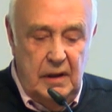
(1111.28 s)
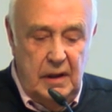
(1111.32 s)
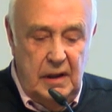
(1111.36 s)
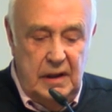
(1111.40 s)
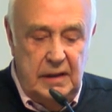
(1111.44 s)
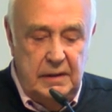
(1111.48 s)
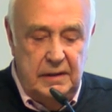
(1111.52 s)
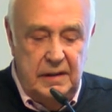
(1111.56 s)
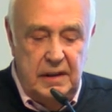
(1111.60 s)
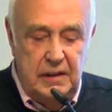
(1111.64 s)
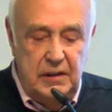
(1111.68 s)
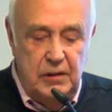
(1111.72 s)

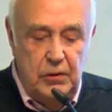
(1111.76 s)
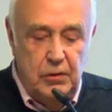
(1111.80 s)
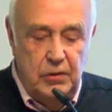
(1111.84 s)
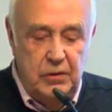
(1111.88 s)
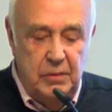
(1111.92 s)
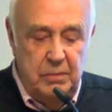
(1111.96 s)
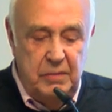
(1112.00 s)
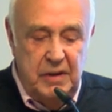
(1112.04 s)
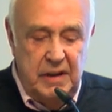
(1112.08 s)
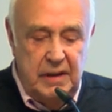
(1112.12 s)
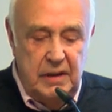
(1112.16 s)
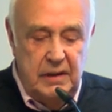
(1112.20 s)
in the
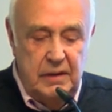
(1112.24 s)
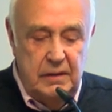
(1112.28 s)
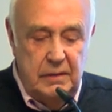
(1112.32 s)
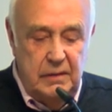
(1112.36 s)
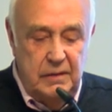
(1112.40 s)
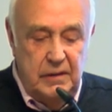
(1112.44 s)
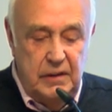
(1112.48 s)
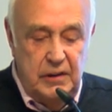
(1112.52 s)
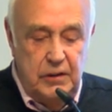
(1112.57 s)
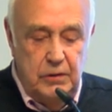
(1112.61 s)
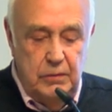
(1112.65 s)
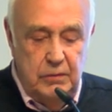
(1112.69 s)
European
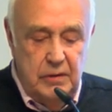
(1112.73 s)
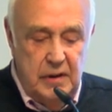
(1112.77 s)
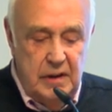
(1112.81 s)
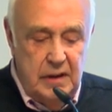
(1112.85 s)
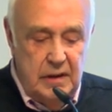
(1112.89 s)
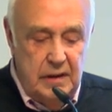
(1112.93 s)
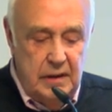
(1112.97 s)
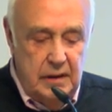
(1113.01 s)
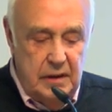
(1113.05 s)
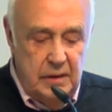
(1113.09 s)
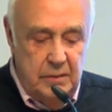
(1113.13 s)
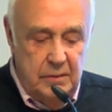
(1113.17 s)

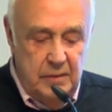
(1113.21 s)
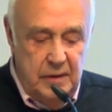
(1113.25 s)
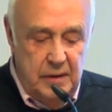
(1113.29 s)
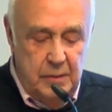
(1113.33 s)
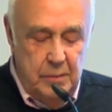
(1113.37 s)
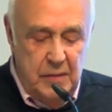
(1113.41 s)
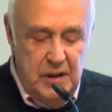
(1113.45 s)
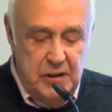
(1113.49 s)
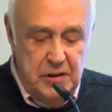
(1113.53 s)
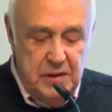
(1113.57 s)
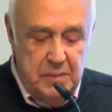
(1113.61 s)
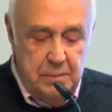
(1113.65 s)
Union, the
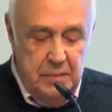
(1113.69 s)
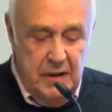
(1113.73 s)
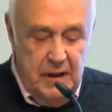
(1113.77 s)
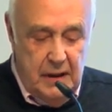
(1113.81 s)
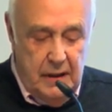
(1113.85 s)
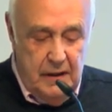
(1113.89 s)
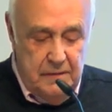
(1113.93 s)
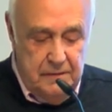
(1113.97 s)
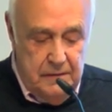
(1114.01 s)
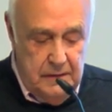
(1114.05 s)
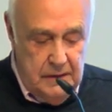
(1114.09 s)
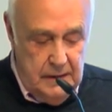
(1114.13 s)
most
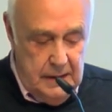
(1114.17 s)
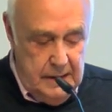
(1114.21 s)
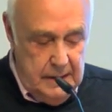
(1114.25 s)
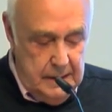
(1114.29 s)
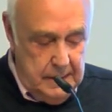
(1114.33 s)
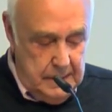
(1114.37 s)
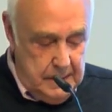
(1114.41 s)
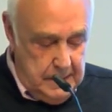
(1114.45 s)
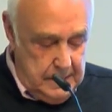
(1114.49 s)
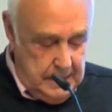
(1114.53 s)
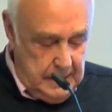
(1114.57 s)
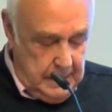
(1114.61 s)
powerful
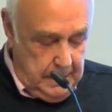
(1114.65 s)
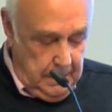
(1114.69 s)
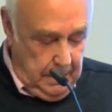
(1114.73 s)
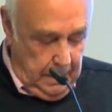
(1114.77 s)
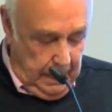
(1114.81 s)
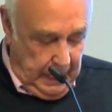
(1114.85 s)
country.